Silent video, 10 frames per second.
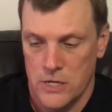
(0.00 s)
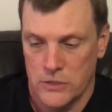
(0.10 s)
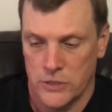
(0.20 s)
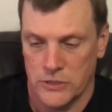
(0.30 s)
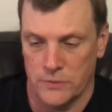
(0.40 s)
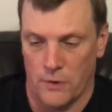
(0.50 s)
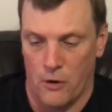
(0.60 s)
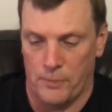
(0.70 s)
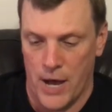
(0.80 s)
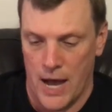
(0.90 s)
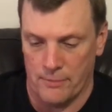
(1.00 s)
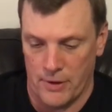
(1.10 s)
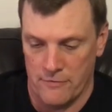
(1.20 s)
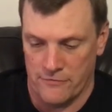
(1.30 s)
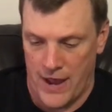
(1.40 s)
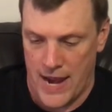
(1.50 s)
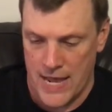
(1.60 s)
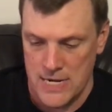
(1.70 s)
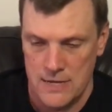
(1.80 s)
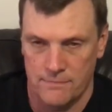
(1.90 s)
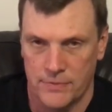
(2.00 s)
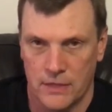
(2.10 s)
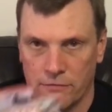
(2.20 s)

Tootsie Roll Pop van, the